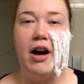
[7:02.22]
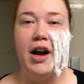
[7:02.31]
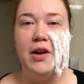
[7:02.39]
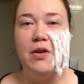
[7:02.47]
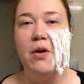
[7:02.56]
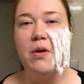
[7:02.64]

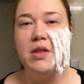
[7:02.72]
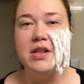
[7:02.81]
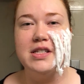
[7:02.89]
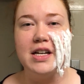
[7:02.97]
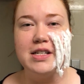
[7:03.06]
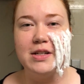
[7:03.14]
I know
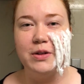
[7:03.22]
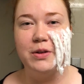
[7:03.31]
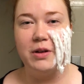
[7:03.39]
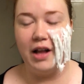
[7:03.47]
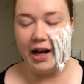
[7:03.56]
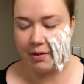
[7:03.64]
this doesn't
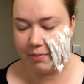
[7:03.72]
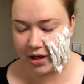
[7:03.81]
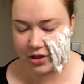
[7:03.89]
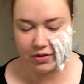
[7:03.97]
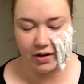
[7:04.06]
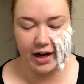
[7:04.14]
look like
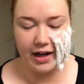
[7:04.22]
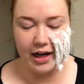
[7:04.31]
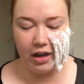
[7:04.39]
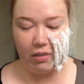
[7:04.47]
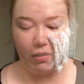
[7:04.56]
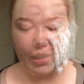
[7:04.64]
much right
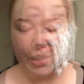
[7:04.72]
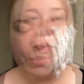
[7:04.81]
now,